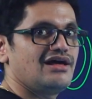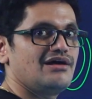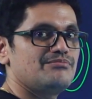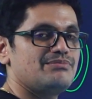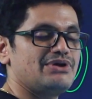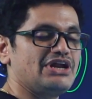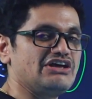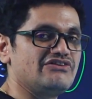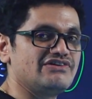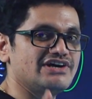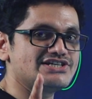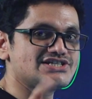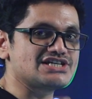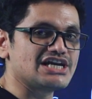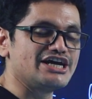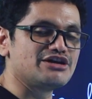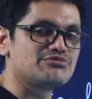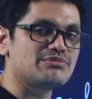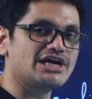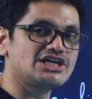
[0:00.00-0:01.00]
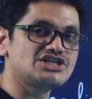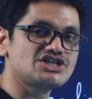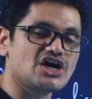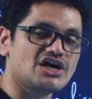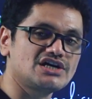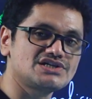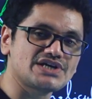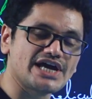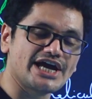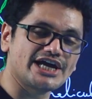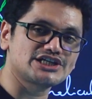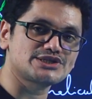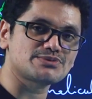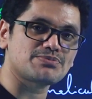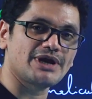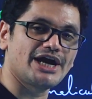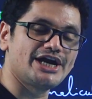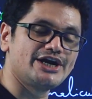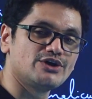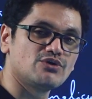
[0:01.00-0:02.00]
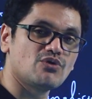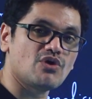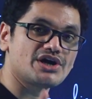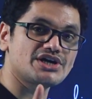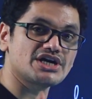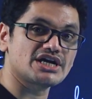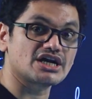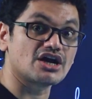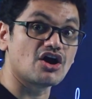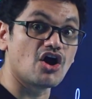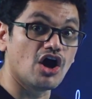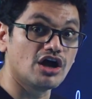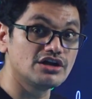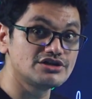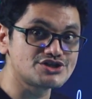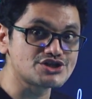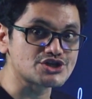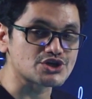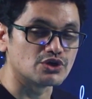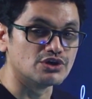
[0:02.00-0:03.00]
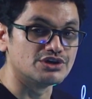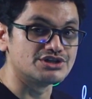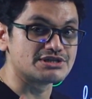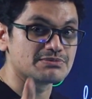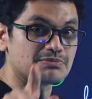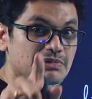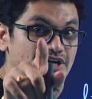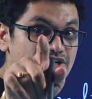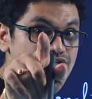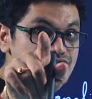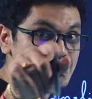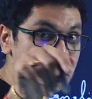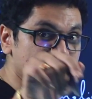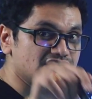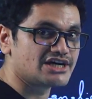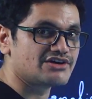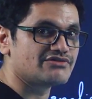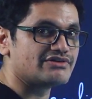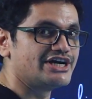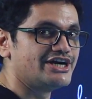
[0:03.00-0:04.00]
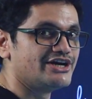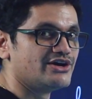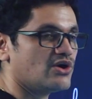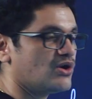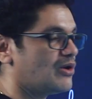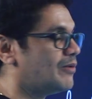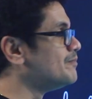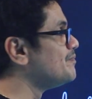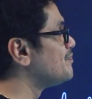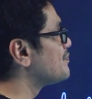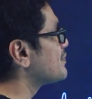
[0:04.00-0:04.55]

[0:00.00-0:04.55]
Previously in my shorts I explained you what are gallstones. Please see that video.